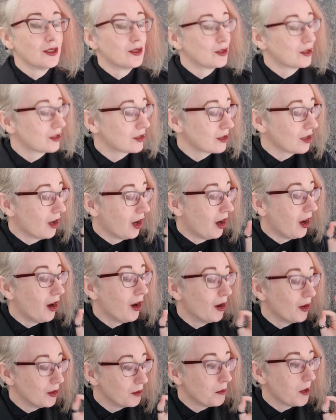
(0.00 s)

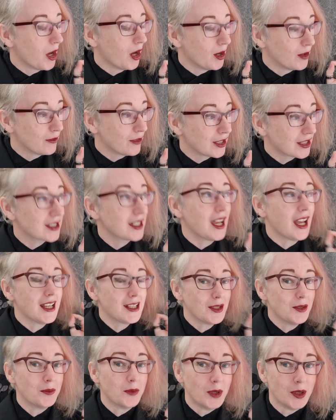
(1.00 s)
so perfect
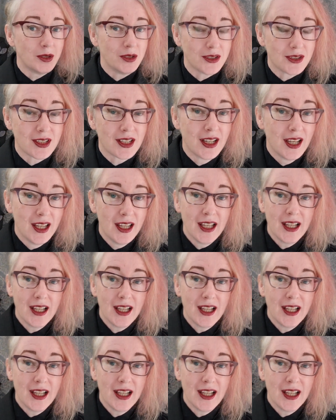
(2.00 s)
as it was.